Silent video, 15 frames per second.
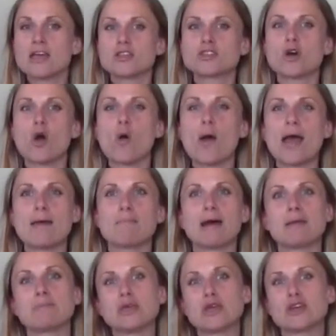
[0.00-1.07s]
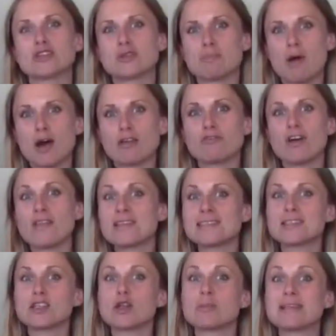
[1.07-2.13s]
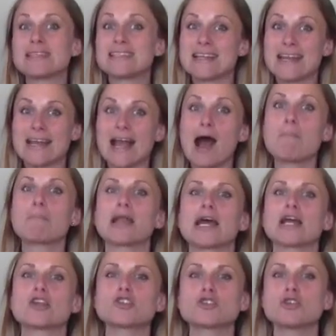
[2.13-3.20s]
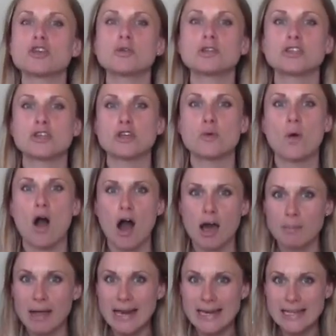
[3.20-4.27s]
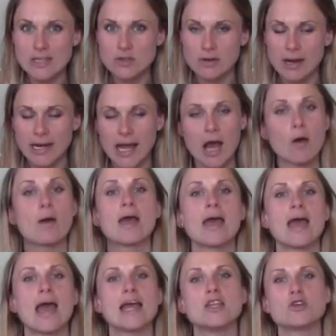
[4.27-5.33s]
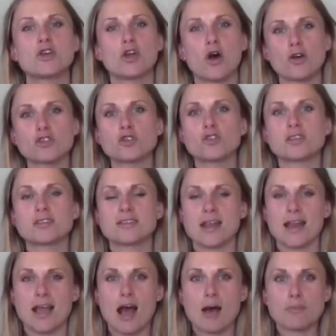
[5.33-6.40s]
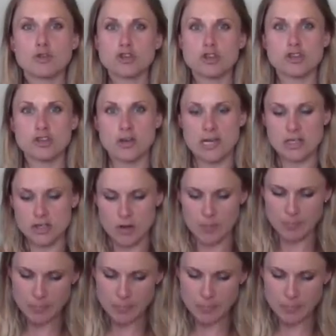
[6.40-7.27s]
So it might be good to modify this a little bit standing up, but I'm going to show you to you on my knees right now, and you can also do this standing up should you need to.